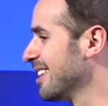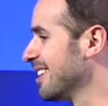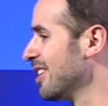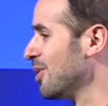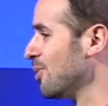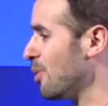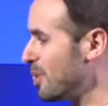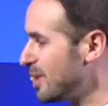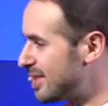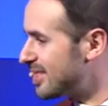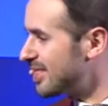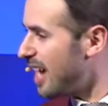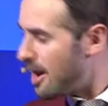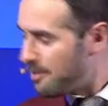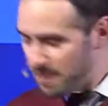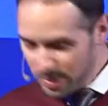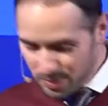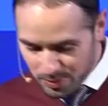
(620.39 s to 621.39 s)
When we
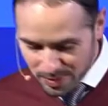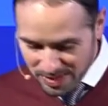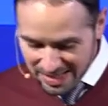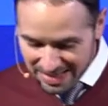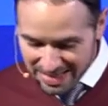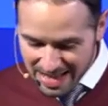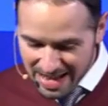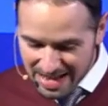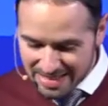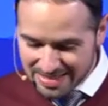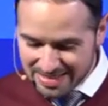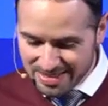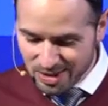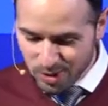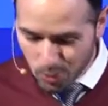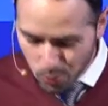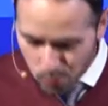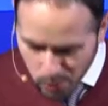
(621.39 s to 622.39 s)
stop and realize
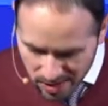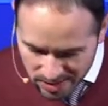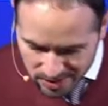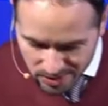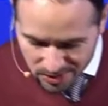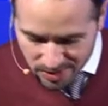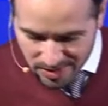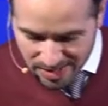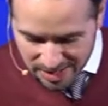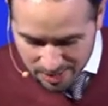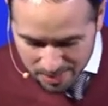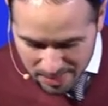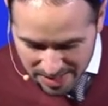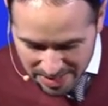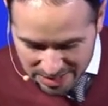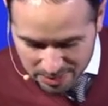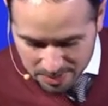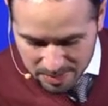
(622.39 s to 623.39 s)
the wonder and
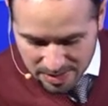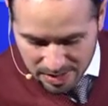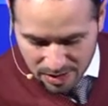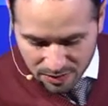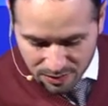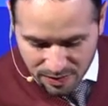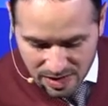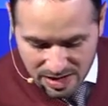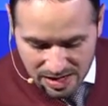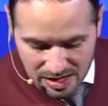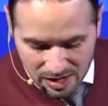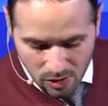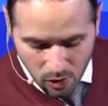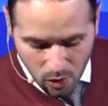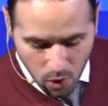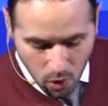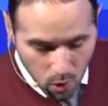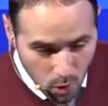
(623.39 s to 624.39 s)
amazement of
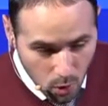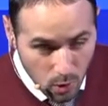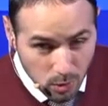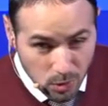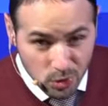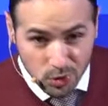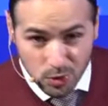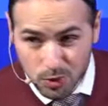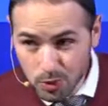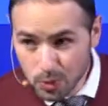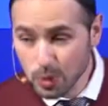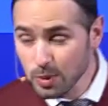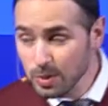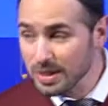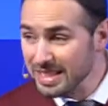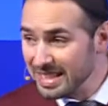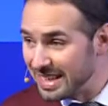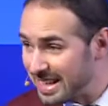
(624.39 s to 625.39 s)
who
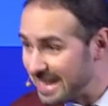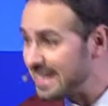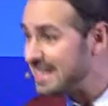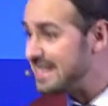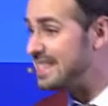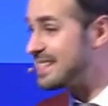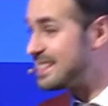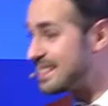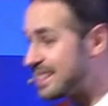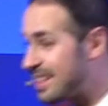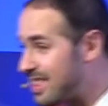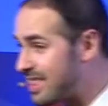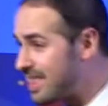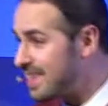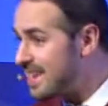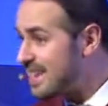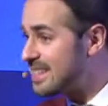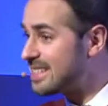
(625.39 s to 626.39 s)
truly is
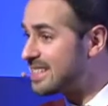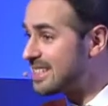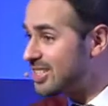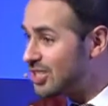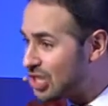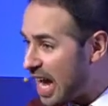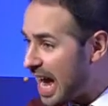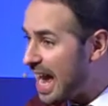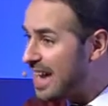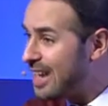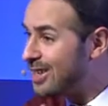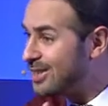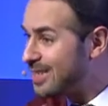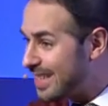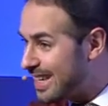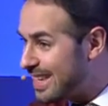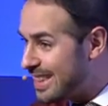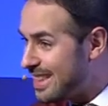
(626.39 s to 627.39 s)
this child
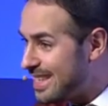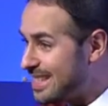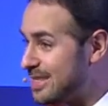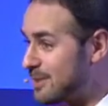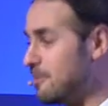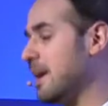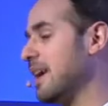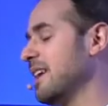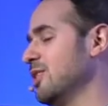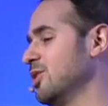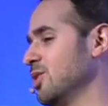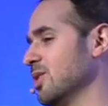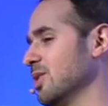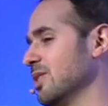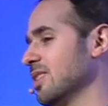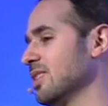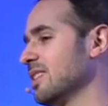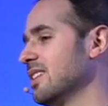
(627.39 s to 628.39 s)
in this
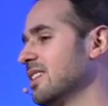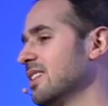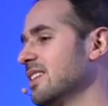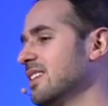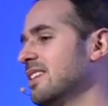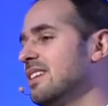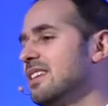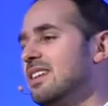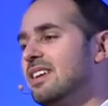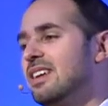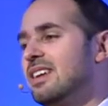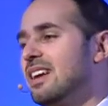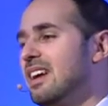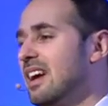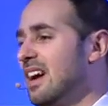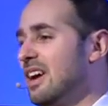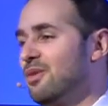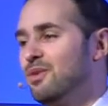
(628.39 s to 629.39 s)
manger,
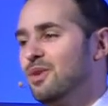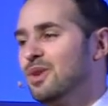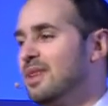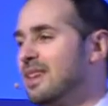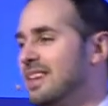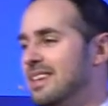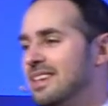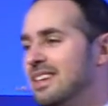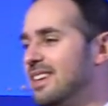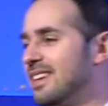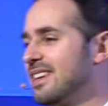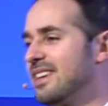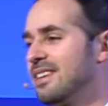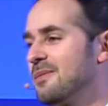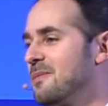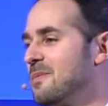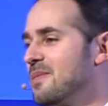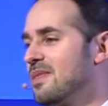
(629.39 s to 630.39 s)
I feel like
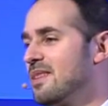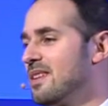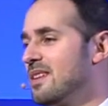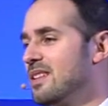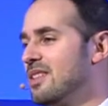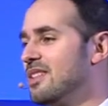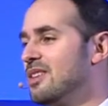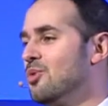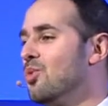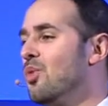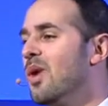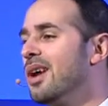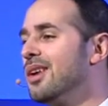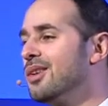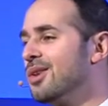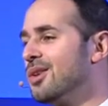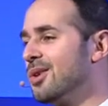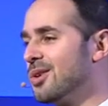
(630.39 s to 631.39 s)
the
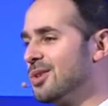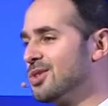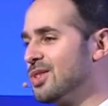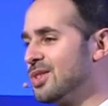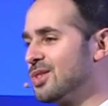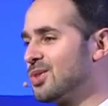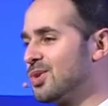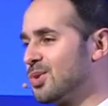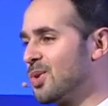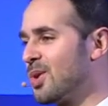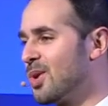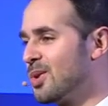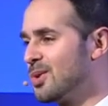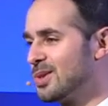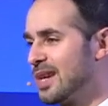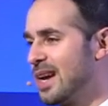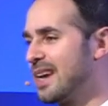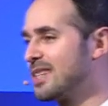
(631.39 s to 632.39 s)
wonder just
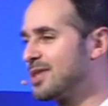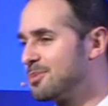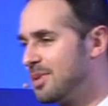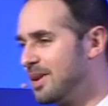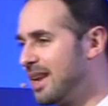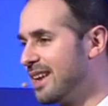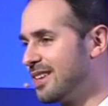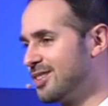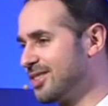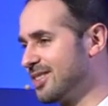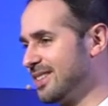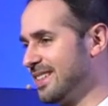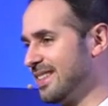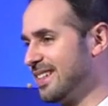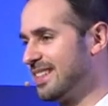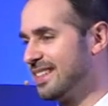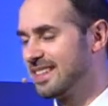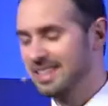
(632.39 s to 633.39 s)
grows exponentially.
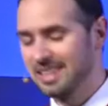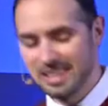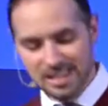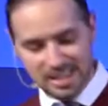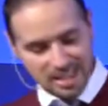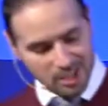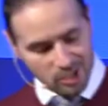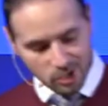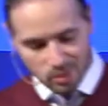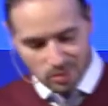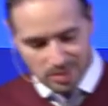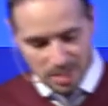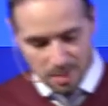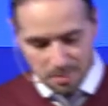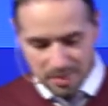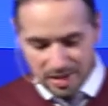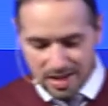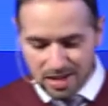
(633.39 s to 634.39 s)
It goes
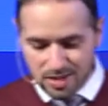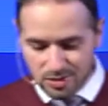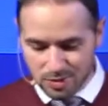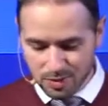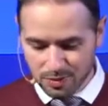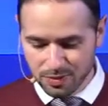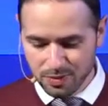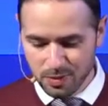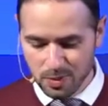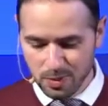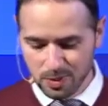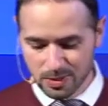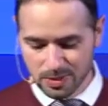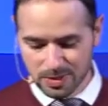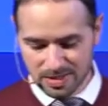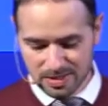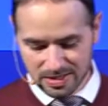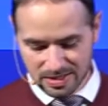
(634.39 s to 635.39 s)
up 100-fold.